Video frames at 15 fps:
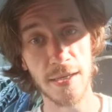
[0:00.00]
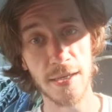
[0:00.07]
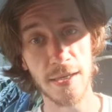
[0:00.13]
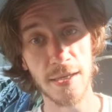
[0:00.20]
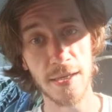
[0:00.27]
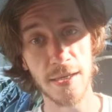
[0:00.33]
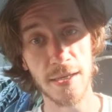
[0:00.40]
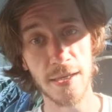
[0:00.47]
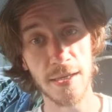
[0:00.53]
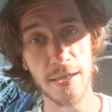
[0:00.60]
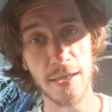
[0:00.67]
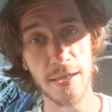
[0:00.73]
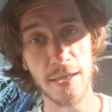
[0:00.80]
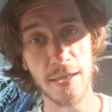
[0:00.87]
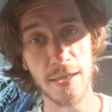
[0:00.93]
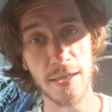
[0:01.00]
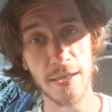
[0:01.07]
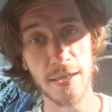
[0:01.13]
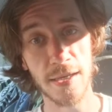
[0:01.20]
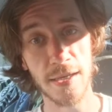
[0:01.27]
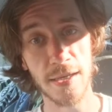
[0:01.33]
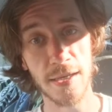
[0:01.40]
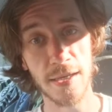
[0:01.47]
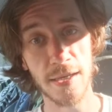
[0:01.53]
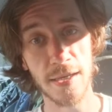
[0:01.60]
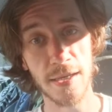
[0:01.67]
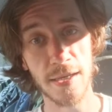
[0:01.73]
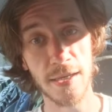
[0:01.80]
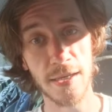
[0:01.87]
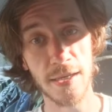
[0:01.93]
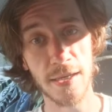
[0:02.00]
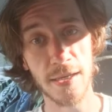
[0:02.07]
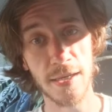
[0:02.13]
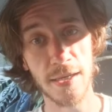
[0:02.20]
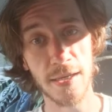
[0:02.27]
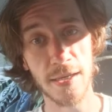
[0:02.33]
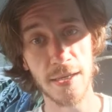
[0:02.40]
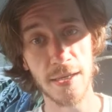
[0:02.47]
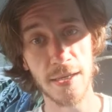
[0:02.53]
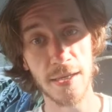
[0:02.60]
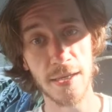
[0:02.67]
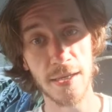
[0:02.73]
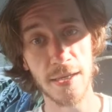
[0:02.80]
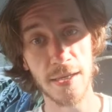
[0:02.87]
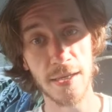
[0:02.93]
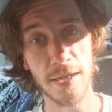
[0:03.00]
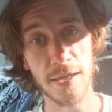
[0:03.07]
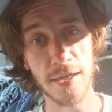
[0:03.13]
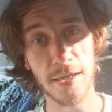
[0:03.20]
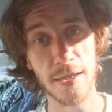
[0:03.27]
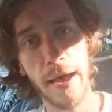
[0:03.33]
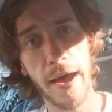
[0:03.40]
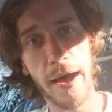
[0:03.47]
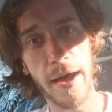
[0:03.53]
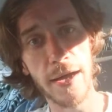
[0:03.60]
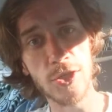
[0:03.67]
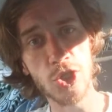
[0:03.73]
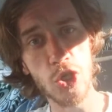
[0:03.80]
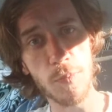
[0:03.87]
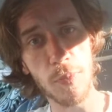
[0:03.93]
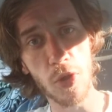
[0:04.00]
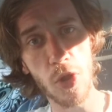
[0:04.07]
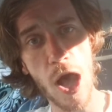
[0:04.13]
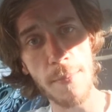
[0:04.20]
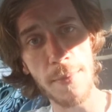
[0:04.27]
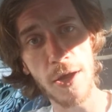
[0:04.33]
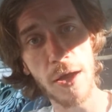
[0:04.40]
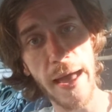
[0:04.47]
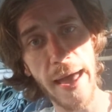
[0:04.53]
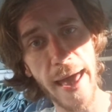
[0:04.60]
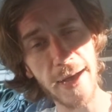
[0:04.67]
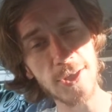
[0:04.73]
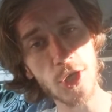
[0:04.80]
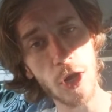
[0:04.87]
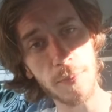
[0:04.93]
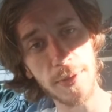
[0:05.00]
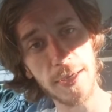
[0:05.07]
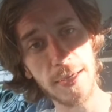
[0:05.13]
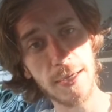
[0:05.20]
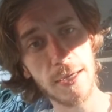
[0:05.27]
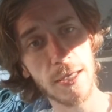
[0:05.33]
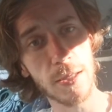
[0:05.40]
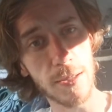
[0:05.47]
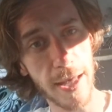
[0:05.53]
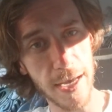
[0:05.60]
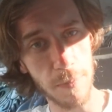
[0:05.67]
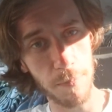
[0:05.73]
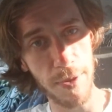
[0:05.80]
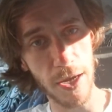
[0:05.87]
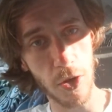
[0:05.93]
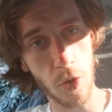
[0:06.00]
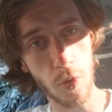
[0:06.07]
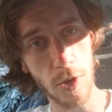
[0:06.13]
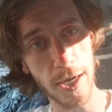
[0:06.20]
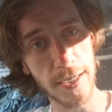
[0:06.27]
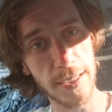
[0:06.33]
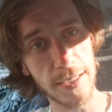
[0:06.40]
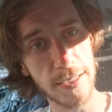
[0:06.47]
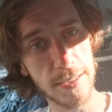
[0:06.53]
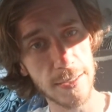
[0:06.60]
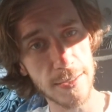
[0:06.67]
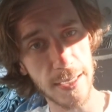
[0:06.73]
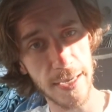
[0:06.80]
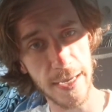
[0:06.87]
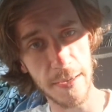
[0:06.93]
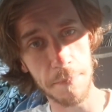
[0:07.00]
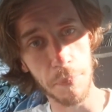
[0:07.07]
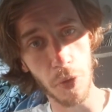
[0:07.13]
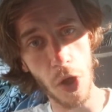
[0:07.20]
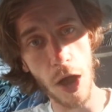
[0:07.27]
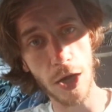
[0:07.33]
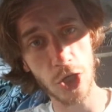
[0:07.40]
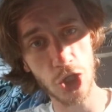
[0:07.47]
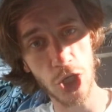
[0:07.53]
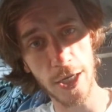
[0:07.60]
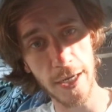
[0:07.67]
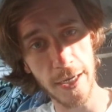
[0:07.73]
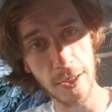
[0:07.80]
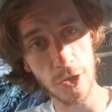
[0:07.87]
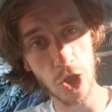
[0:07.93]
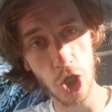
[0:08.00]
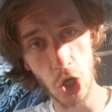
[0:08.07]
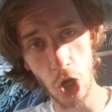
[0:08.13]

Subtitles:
So, you know, it'll probably go way up. Super Llama, XRP, like Bitcoin, is a blockchain